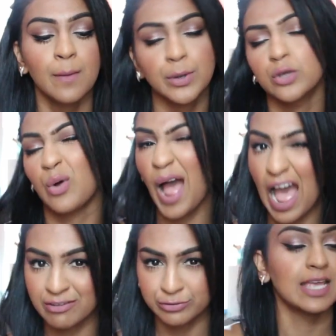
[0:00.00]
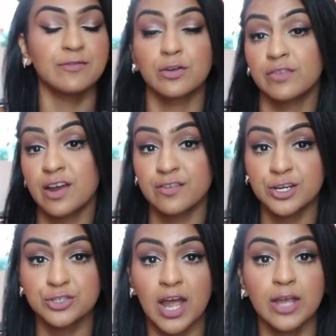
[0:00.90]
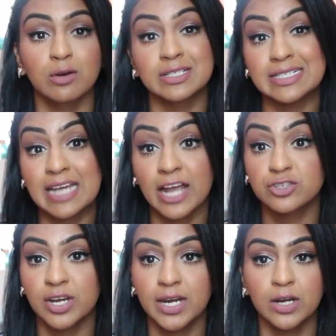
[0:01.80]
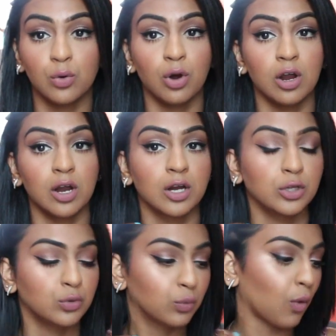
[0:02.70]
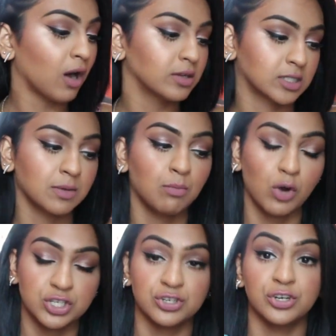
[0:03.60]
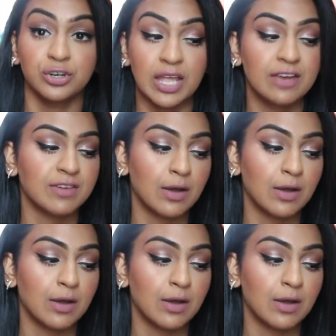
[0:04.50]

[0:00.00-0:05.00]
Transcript: But you don't have to. If you're very dry or dehydrated or you want some moisture in your life,